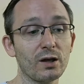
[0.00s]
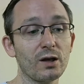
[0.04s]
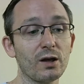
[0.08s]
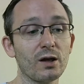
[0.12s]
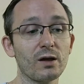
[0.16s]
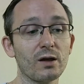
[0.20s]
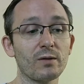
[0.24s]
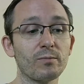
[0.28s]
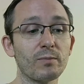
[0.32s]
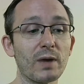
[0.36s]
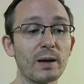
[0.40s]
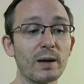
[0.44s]

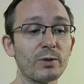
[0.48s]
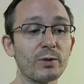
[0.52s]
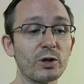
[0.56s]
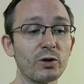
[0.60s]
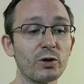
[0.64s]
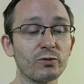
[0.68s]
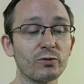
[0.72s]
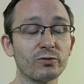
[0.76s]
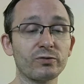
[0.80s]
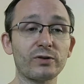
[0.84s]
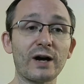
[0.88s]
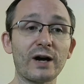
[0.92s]
Maybe you
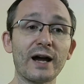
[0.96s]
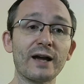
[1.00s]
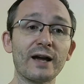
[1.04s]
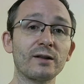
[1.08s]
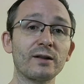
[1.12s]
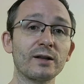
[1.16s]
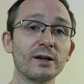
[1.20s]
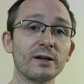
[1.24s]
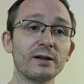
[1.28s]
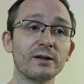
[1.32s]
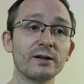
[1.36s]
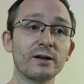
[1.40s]

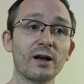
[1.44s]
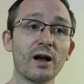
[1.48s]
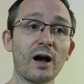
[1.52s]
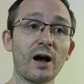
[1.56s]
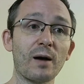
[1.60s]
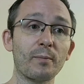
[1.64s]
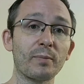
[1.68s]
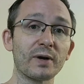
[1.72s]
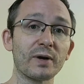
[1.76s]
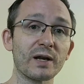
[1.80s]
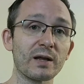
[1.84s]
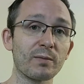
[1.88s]
violated
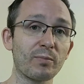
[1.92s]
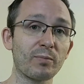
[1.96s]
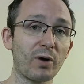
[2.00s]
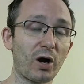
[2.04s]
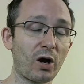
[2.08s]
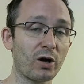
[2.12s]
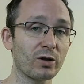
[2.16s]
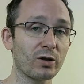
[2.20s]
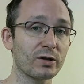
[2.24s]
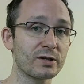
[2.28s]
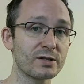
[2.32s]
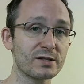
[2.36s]
company
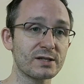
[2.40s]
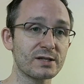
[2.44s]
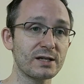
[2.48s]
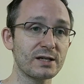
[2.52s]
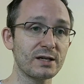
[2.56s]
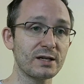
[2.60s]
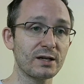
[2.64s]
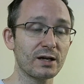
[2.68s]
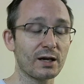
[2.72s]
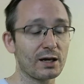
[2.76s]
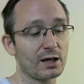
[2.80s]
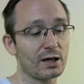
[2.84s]

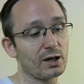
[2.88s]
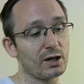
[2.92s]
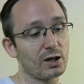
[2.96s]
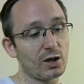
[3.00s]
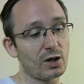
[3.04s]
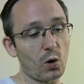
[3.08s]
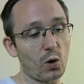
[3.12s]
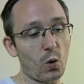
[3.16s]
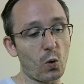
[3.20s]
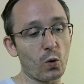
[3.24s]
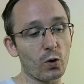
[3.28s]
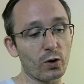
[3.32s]
policy,
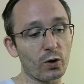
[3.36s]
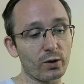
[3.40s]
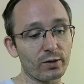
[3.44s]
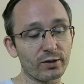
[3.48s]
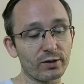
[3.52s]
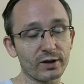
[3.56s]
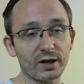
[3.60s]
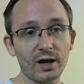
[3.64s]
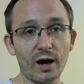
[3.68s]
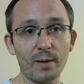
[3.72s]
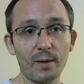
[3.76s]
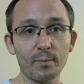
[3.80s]
or the
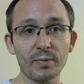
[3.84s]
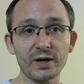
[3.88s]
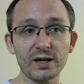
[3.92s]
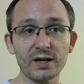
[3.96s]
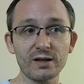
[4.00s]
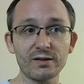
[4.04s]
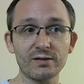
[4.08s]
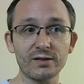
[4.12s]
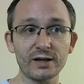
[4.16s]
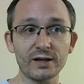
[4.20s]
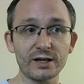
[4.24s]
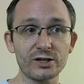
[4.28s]
company
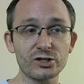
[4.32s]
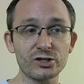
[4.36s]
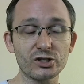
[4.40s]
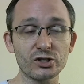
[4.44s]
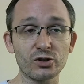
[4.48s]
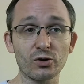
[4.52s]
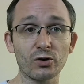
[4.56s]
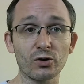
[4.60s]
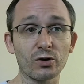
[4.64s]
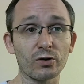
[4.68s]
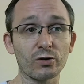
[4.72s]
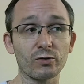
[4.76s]
thinks
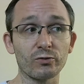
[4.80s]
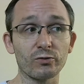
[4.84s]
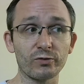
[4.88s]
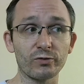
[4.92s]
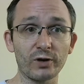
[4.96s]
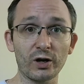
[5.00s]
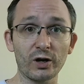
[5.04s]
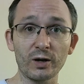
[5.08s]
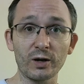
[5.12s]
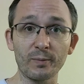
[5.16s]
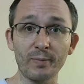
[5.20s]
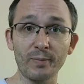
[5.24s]
you're
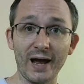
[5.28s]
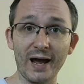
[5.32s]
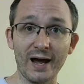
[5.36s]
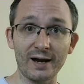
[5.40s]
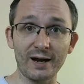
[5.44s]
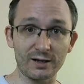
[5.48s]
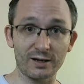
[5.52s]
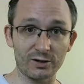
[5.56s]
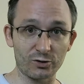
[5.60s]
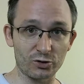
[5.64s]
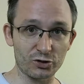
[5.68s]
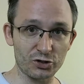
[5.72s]
very bad
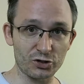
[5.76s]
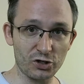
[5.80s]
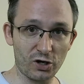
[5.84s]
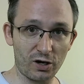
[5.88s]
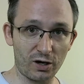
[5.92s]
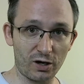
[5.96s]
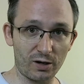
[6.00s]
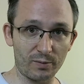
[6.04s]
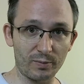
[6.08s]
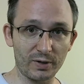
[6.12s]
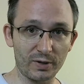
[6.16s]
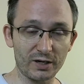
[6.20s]
at your
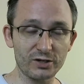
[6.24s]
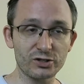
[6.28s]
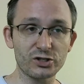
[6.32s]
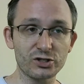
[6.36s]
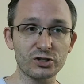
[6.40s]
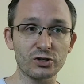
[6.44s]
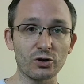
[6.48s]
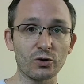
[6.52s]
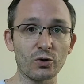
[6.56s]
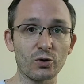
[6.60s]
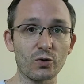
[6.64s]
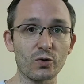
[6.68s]
job,
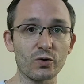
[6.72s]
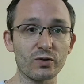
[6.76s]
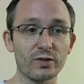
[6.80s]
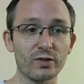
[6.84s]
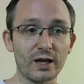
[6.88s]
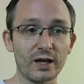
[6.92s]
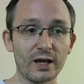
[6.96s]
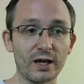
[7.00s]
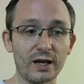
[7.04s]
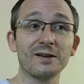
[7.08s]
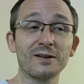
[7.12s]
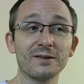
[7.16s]
so
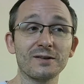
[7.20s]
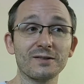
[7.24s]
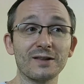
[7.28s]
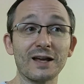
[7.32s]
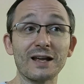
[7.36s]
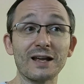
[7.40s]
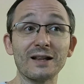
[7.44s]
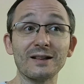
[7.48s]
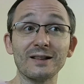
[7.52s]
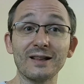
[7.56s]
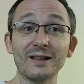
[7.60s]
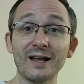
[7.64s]
they
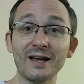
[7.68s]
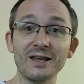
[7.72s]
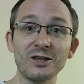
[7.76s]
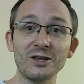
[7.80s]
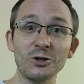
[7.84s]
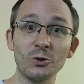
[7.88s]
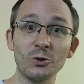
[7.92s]
let you